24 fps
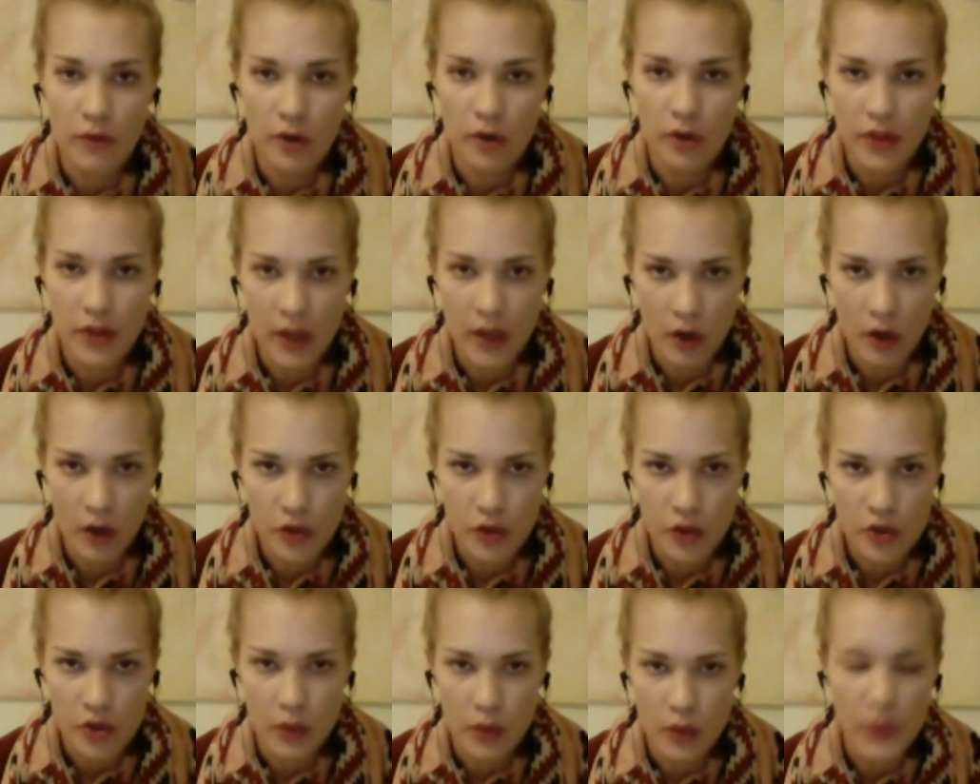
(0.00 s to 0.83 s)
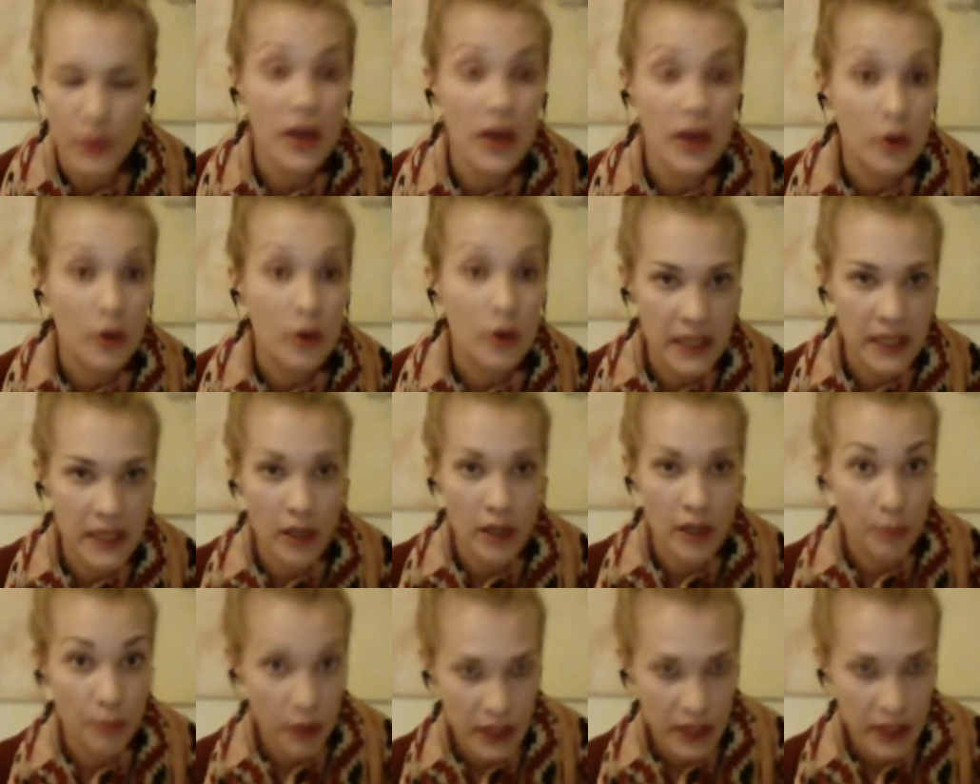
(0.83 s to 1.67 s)
for a theologian, without being
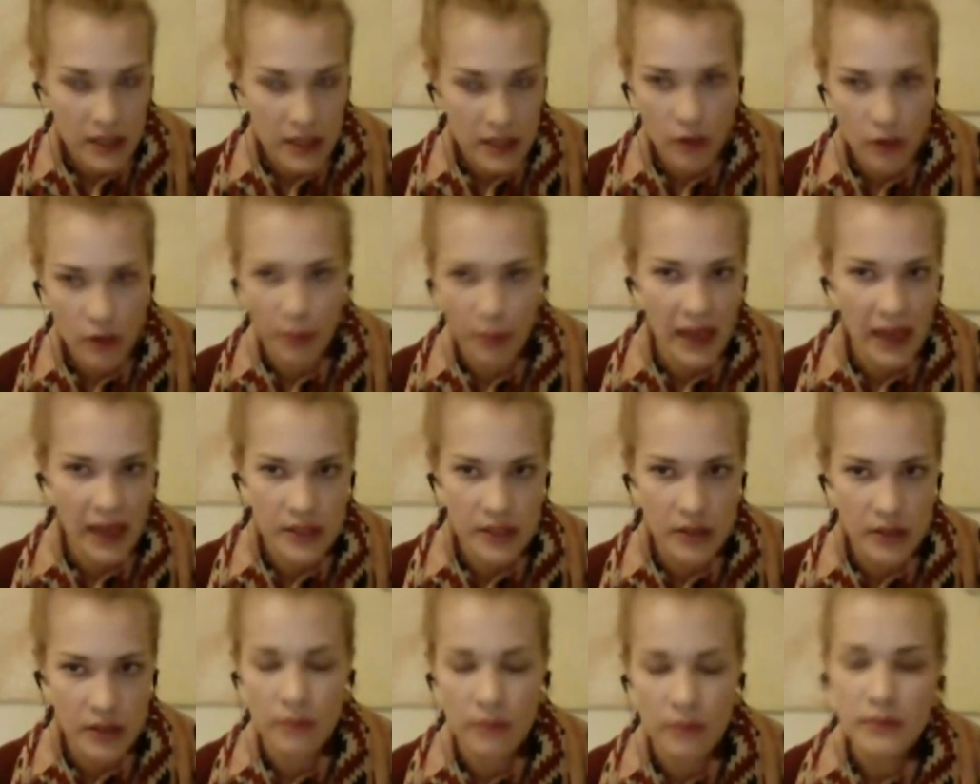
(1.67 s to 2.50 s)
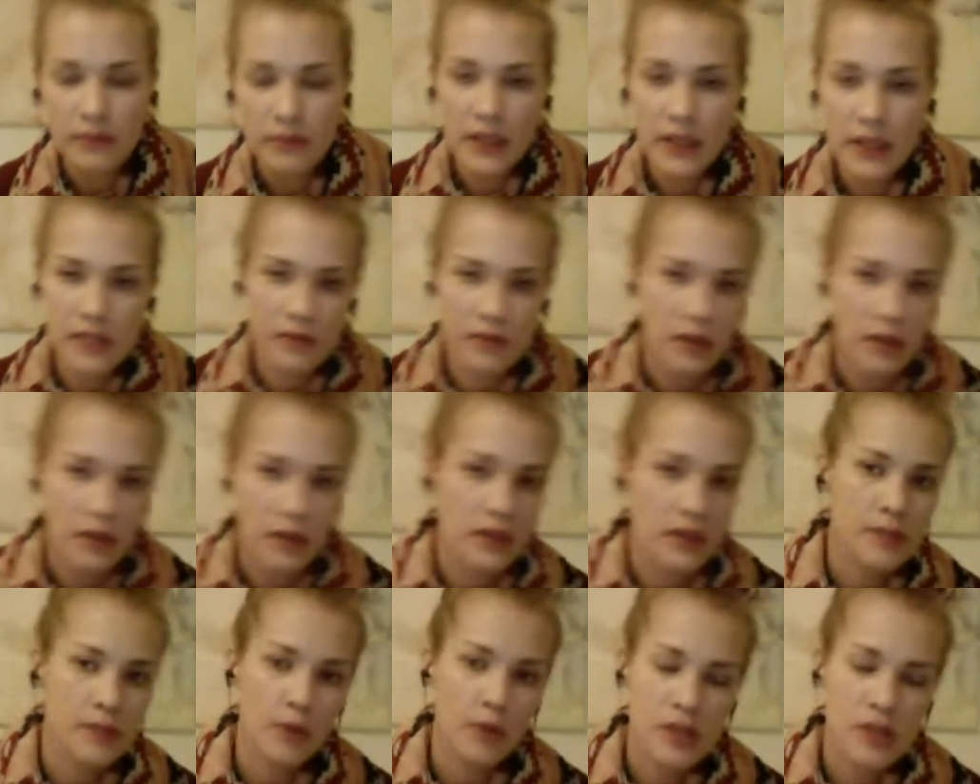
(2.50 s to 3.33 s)
a priest or pastor,
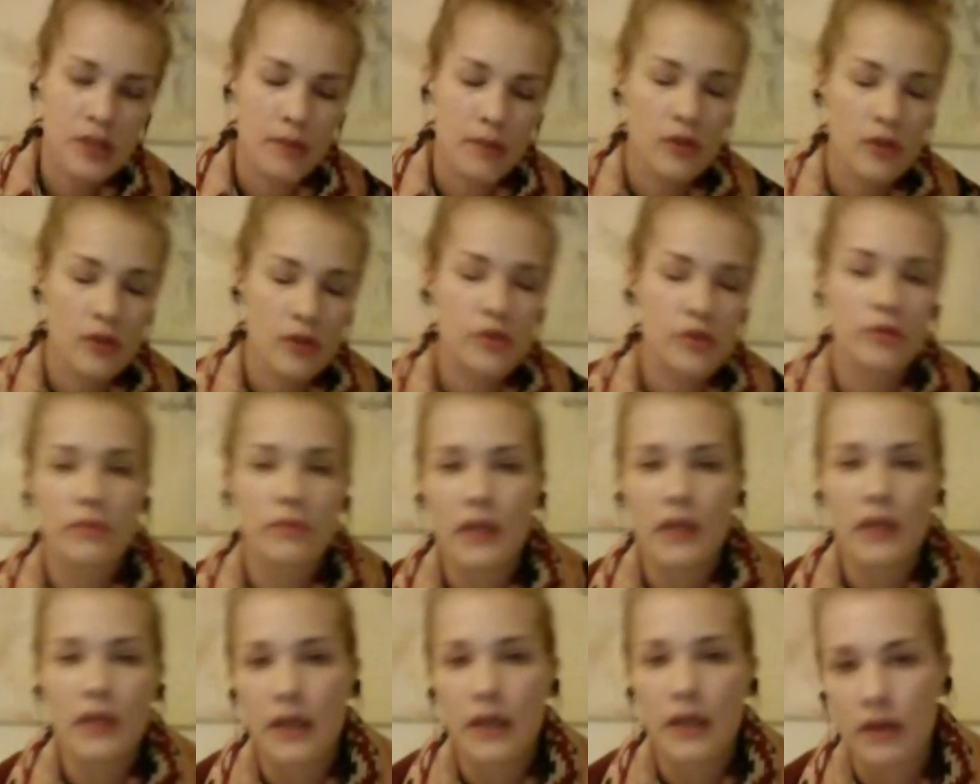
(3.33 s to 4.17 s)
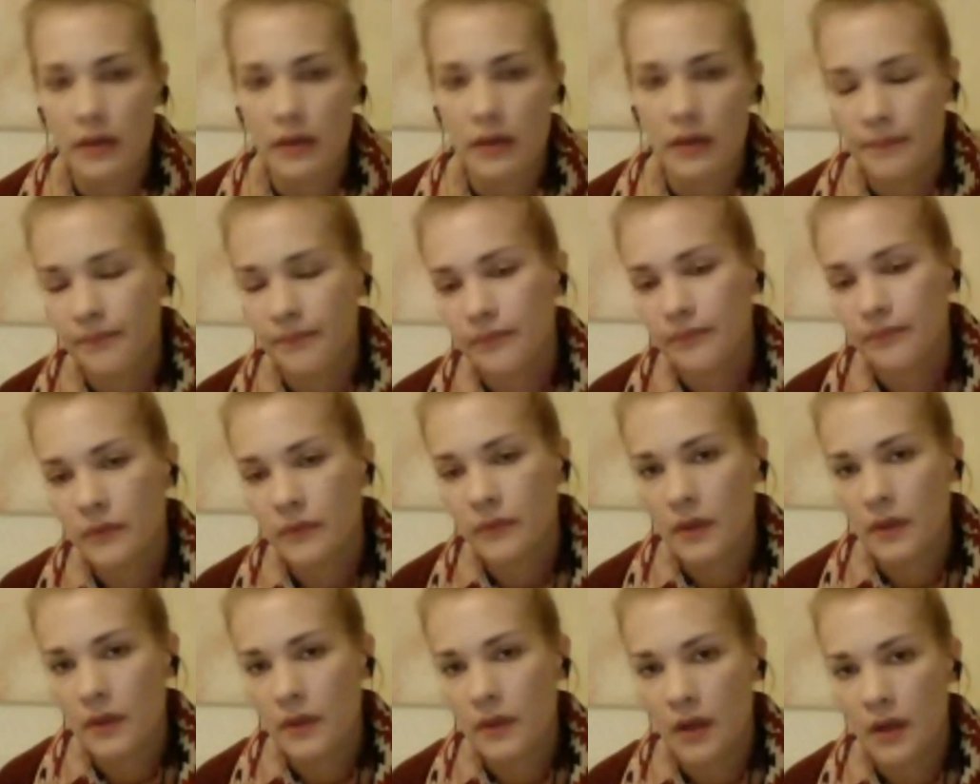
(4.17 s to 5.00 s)
it's possible to get a
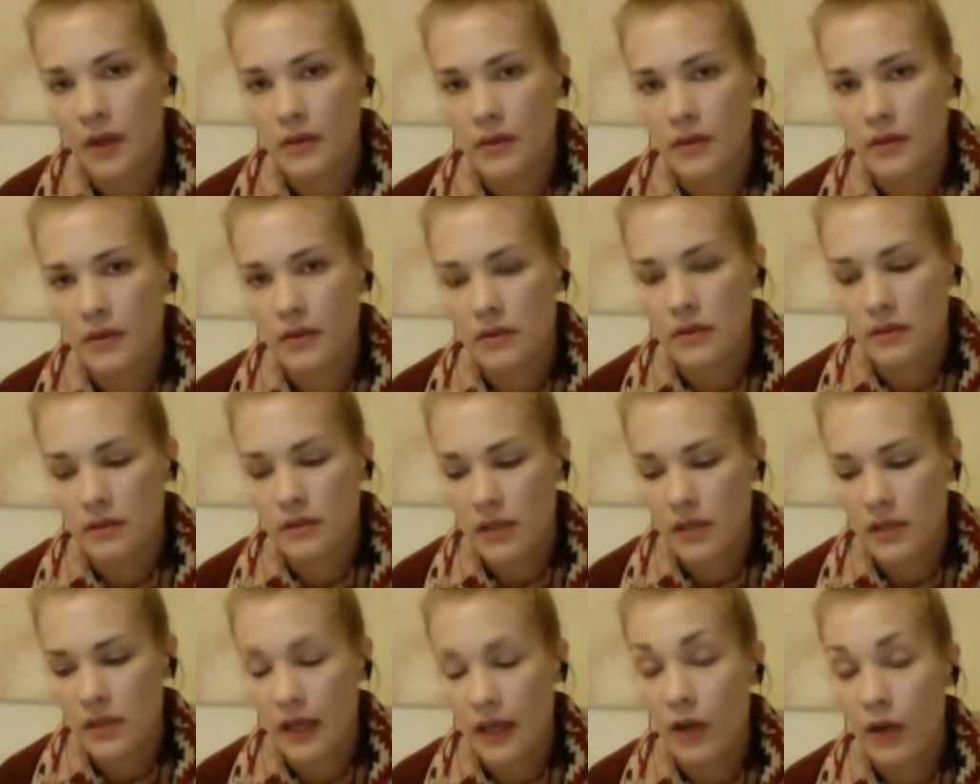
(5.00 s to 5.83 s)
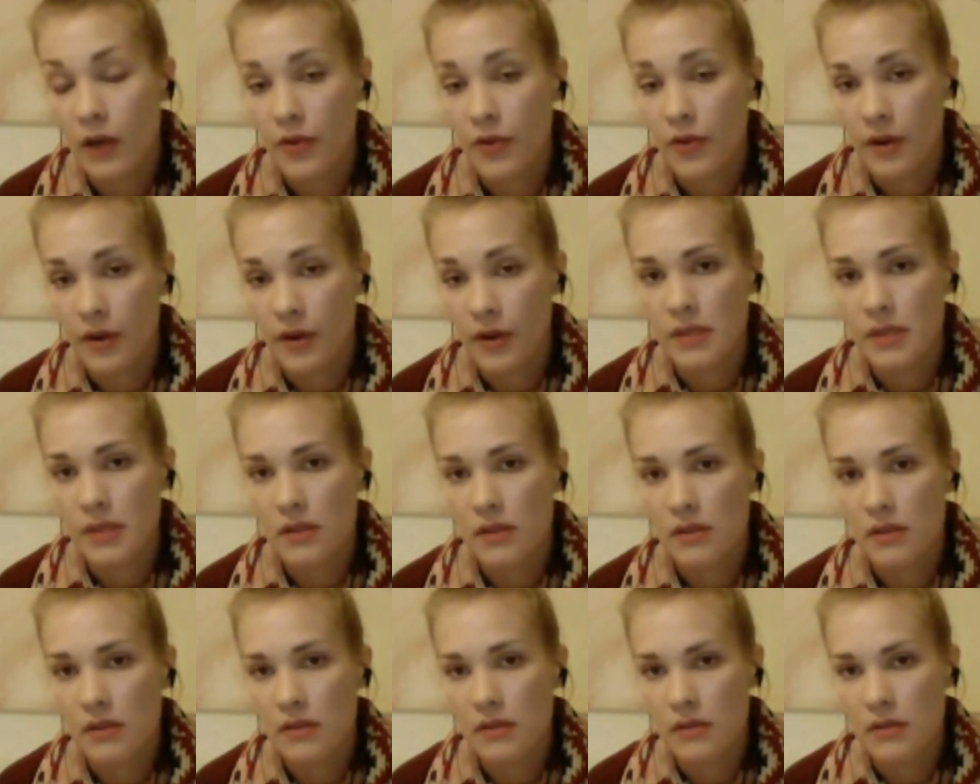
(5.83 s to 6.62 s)
psychotherapist